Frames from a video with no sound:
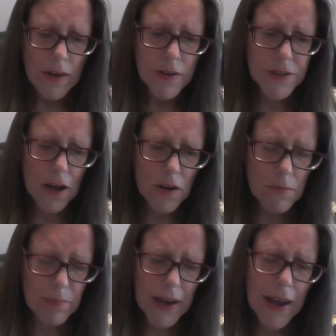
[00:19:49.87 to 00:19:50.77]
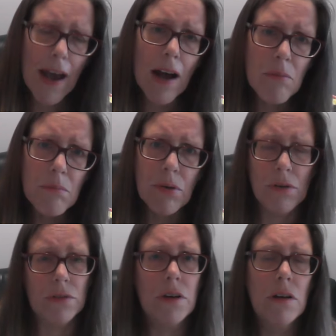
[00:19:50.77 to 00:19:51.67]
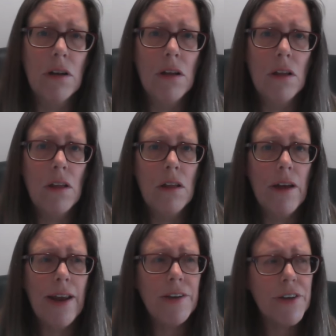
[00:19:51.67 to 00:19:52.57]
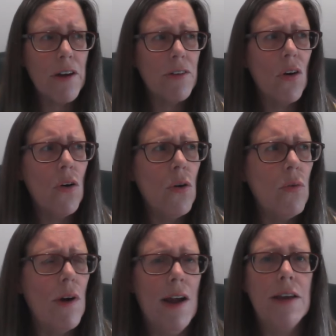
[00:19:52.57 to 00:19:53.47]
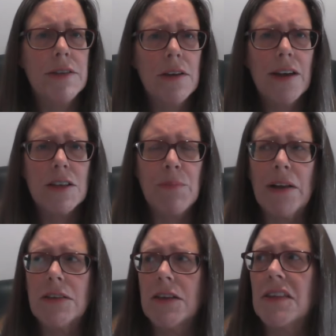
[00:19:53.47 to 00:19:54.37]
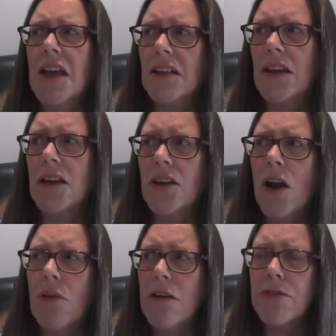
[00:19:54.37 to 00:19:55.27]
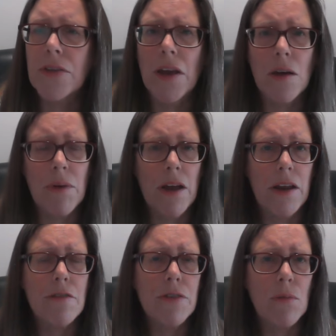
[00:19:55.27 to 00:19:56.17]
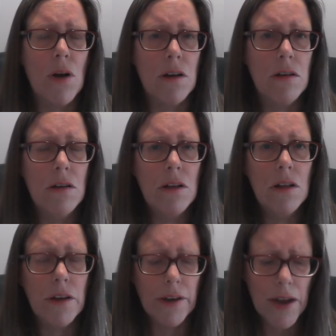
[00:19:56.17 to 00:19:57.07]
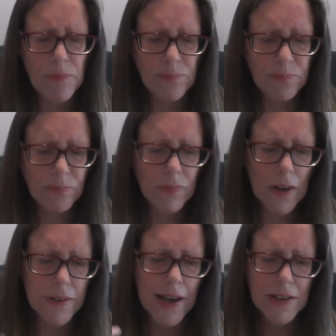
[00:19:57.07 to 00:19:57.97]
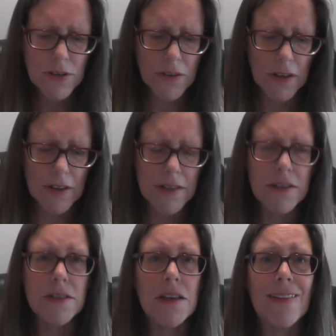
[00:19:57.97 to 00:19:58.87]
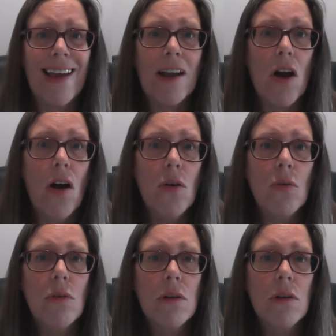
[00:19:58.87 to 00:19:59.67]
So be humbled and don't always expect to think that you know everything about everyone. Okay? Next on the list is to let go.